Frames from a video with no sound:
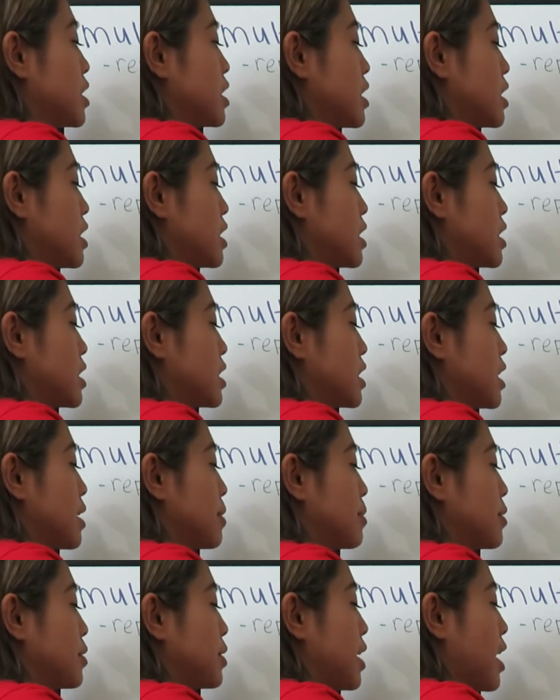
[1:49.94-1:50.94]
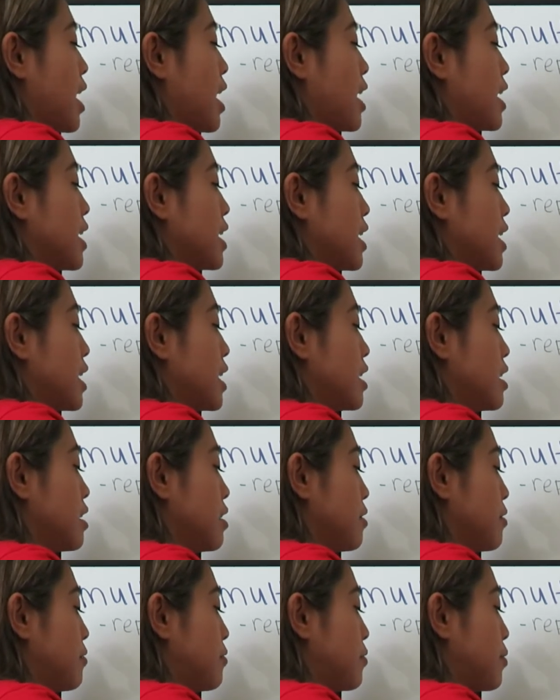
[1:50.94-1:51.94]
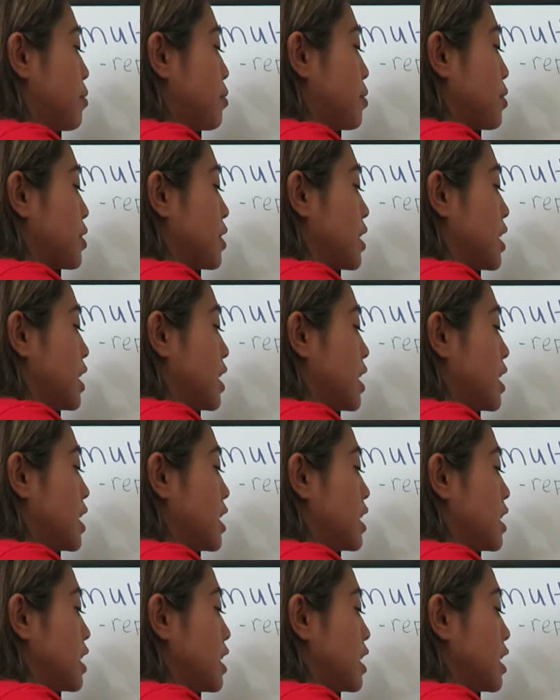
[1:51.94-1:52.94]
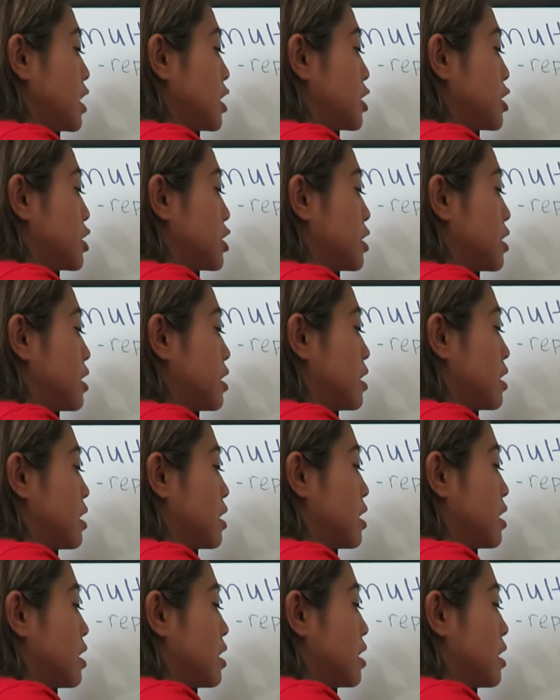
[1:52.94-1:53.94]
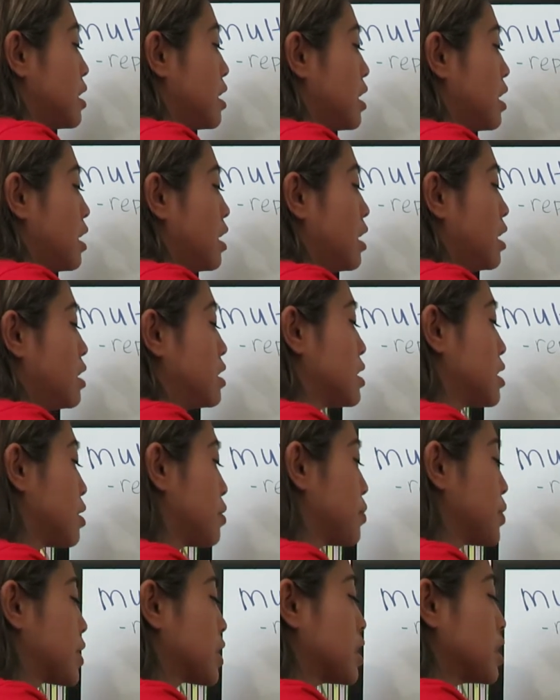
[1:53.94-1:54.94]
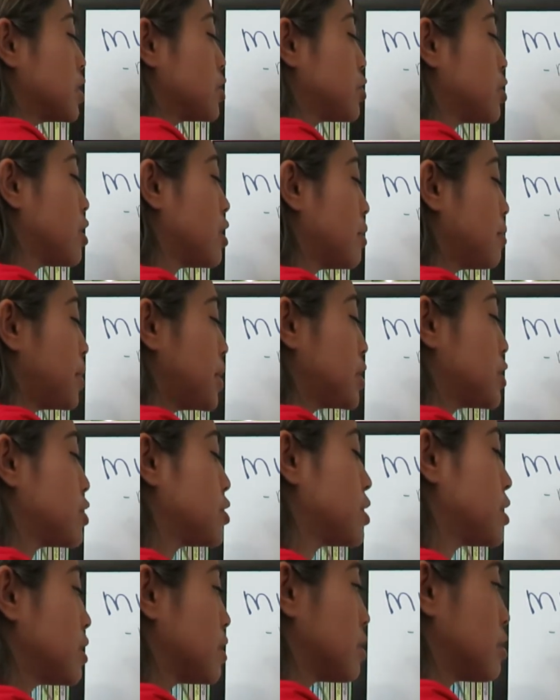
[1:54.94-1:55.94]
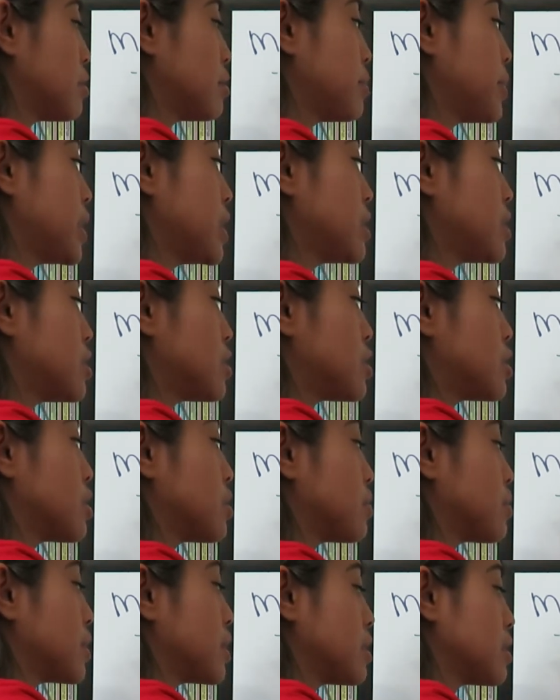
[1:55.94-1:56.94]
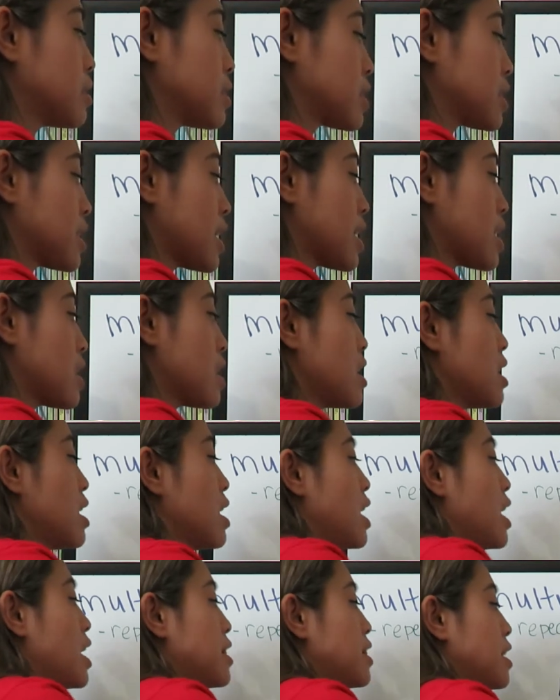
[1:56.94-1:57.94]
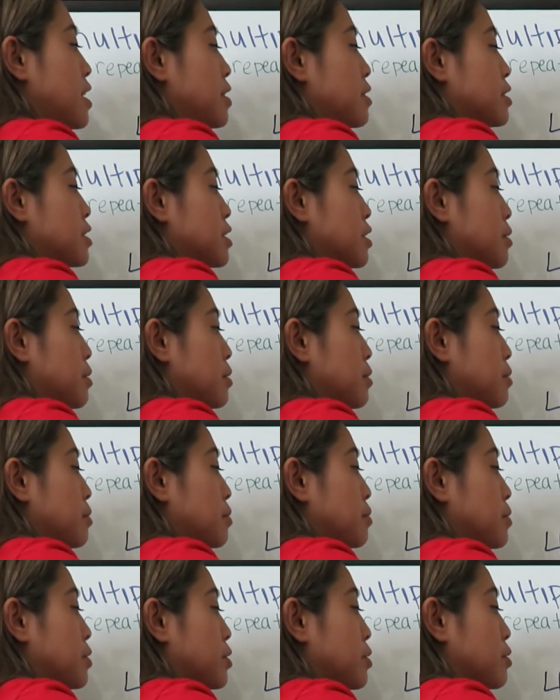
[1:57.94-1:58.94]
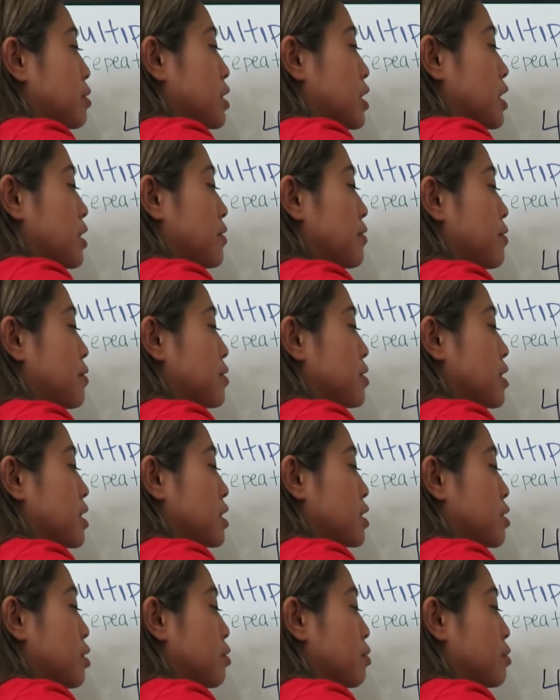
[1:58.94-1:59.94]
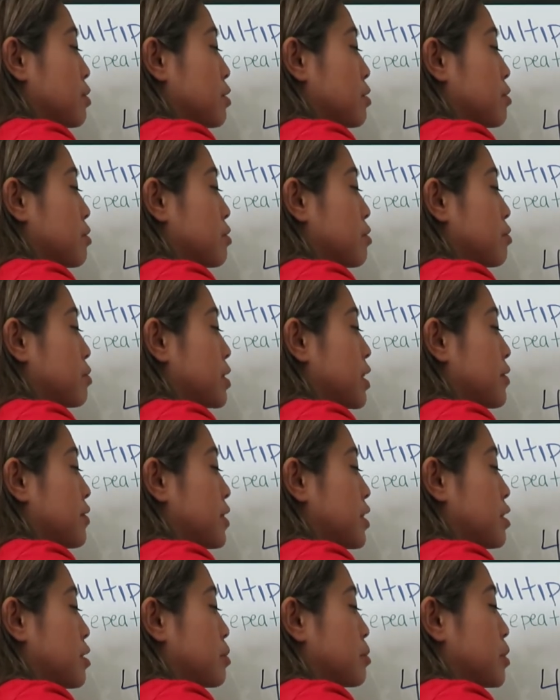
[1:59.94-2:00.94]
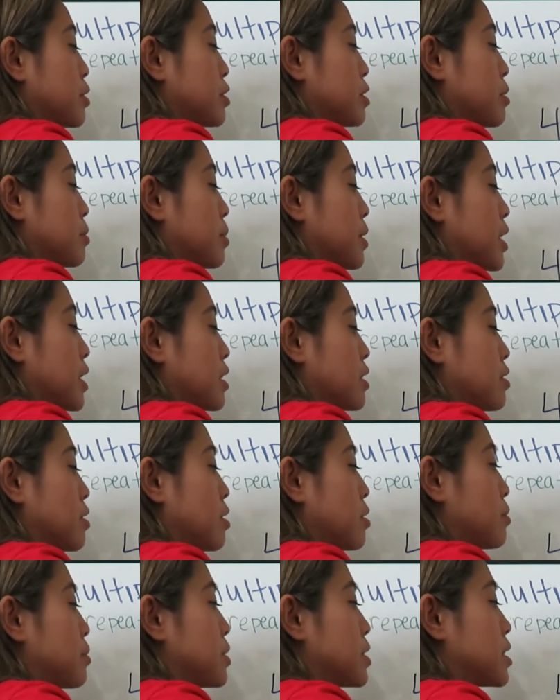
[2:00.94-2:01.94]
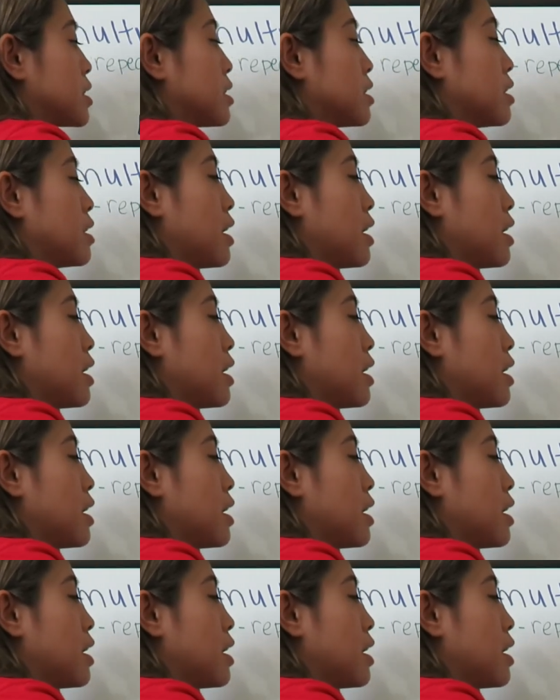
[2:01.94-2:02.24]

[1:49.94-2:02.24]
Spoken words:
is labeled IN for in each. So we're going to draw a picture in a little bit to show what it looks like. And then so you're looking for the total. Whenever you're multiplying, you're always